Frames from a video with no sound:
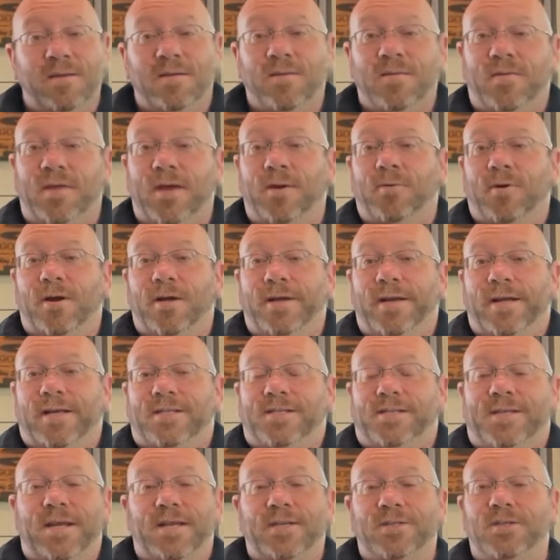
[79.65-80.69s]
they run an
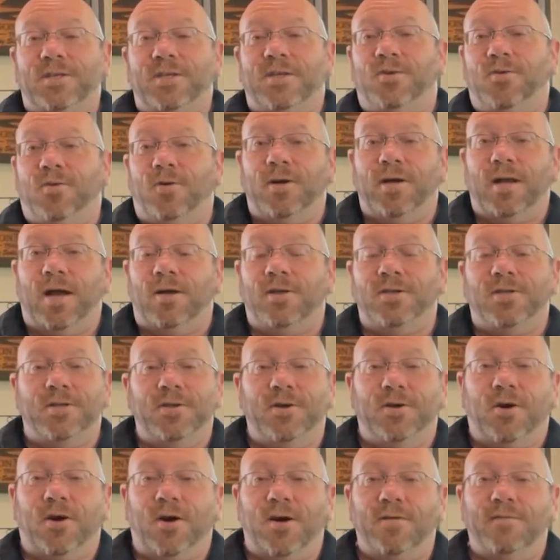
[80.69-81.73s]
extension cord out to
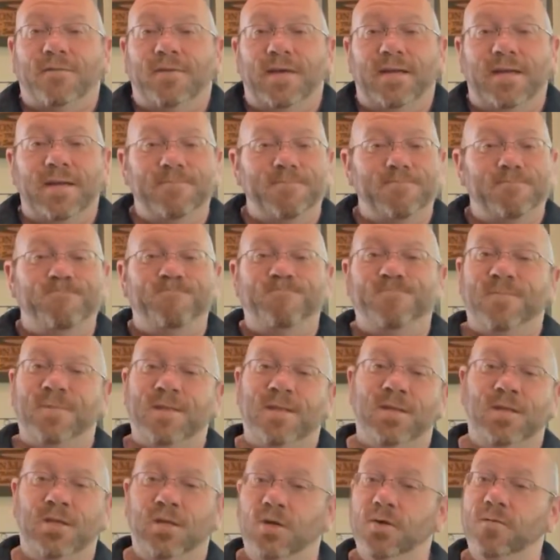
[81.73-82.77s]
your RV,
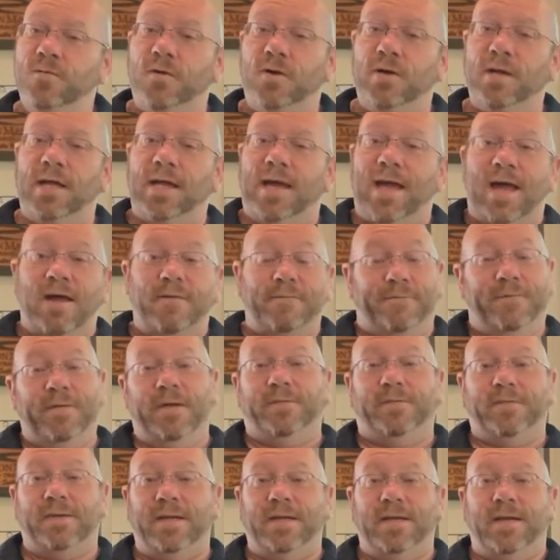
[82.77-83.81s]
you've only got
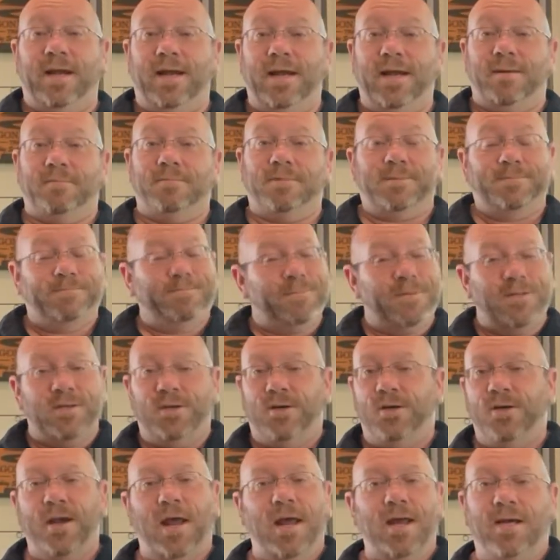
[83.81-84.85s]
15 amps.
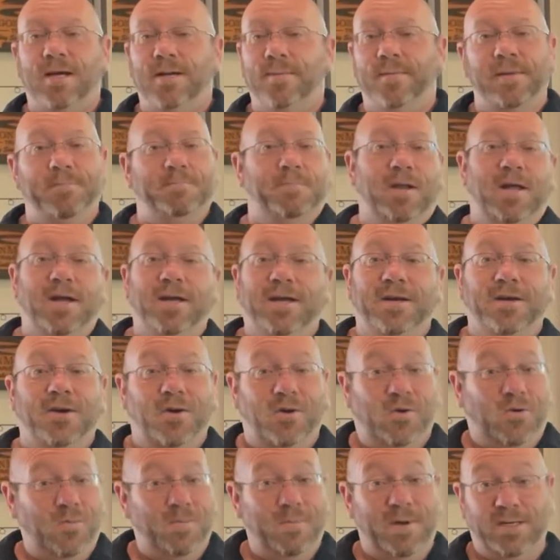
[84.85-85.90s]
You're not going to be plugging a
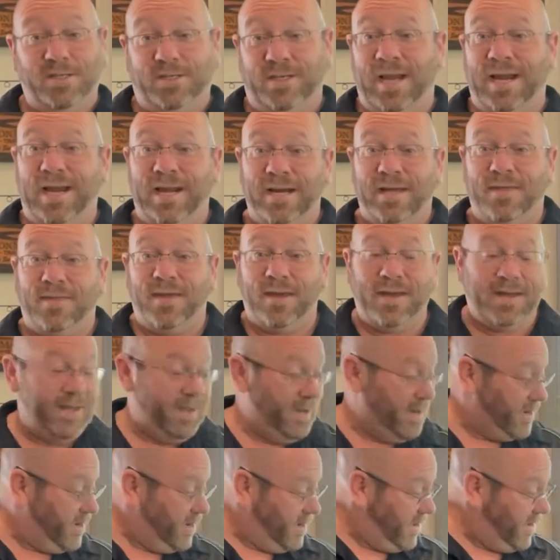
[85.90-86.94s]
whole bunch of anything
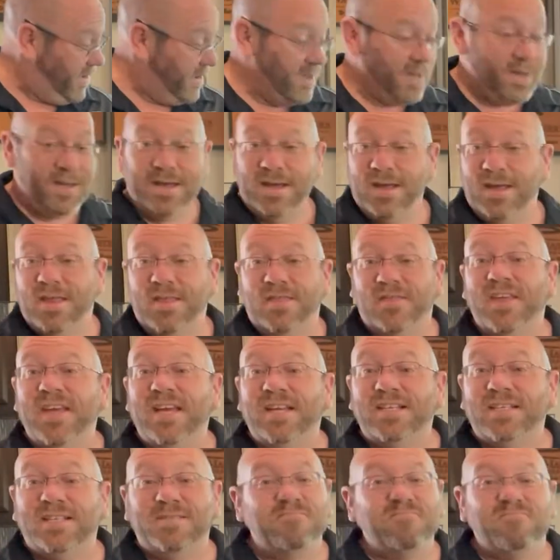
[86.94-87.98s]
in.
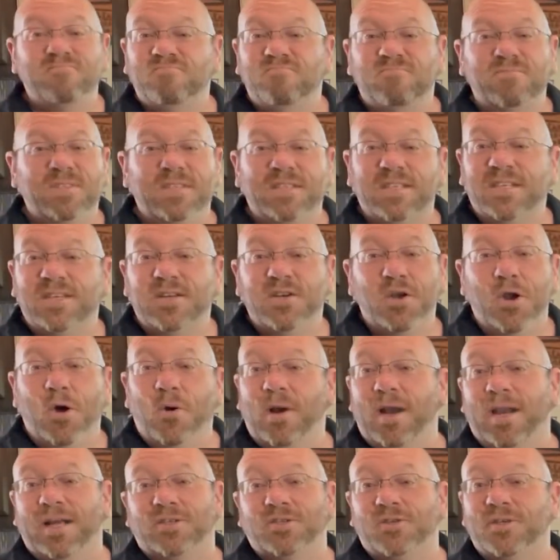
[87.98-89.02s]
This, no
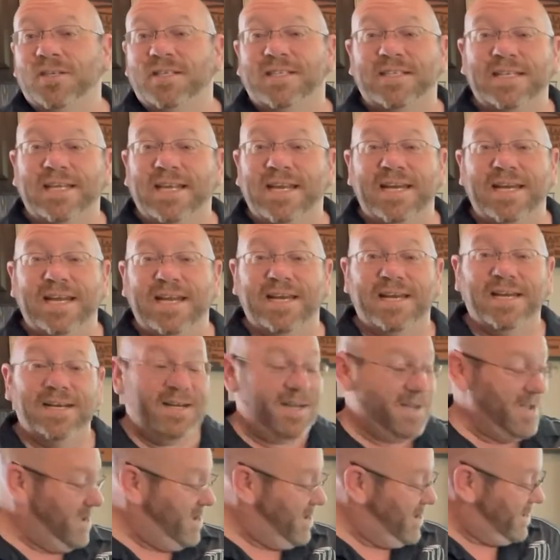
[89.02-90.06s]
electricity needed.
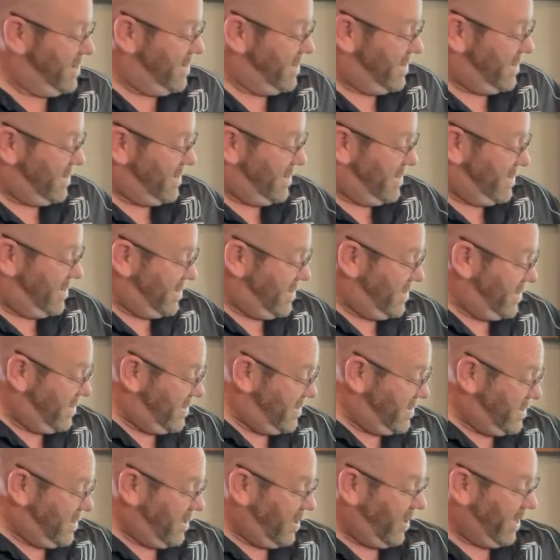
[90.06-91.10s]

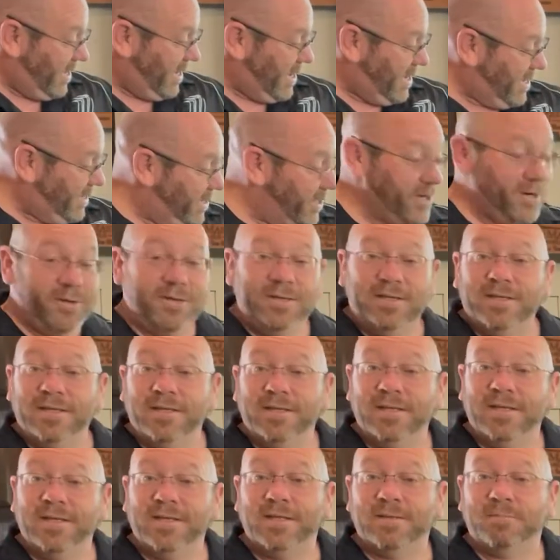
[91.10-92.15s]
All you got to do,
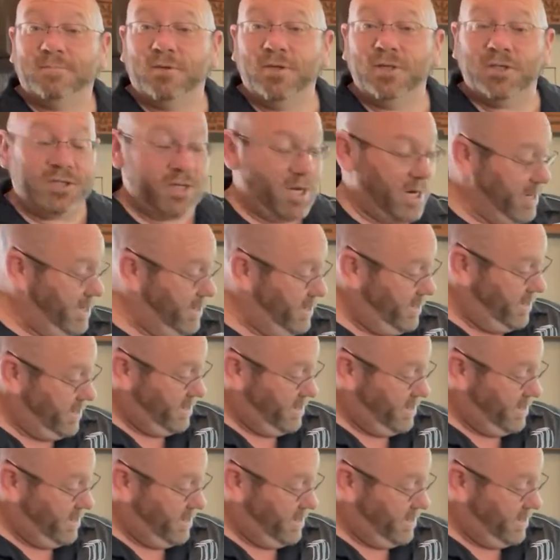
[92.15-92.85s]
push on it